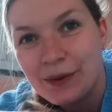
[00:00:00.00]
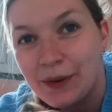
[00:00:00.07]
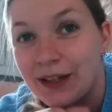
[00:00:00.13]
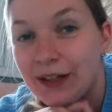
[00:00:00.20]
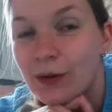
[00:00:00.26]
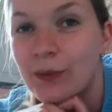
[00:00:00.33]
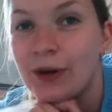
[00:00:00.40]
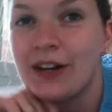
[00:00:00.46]

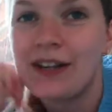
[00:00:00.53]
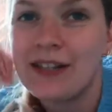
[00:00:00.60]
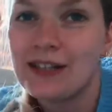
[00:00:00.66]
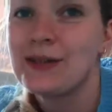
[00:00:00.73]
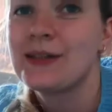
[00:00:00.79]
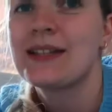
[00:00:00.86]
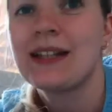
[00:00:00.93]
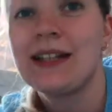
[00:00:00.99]
When you wear it
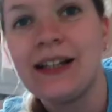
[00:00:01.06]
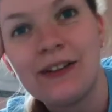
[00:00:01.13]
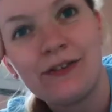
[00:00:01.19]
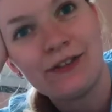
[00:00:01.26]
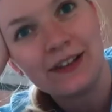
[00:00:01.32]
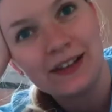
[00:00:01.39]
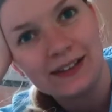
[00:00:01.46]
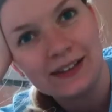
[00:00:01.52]
you suddenly
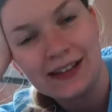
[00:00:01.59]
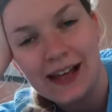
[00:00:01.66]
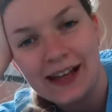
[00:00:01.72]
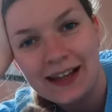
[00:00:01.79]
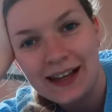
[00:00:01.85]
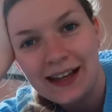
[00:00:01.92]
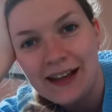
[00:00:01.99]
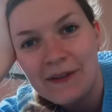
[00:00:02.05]
feel
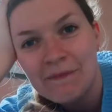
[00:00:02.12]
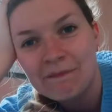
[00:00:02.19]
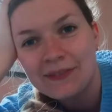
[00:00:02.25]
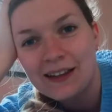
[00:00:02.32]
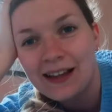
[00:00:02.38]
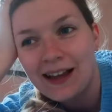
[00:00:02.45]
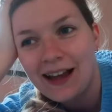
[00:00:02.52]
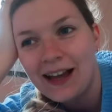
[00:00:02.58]
like,
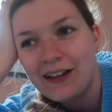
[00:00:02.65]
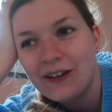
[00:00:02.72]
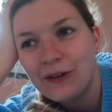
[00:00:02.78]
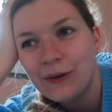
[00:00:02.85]
I don't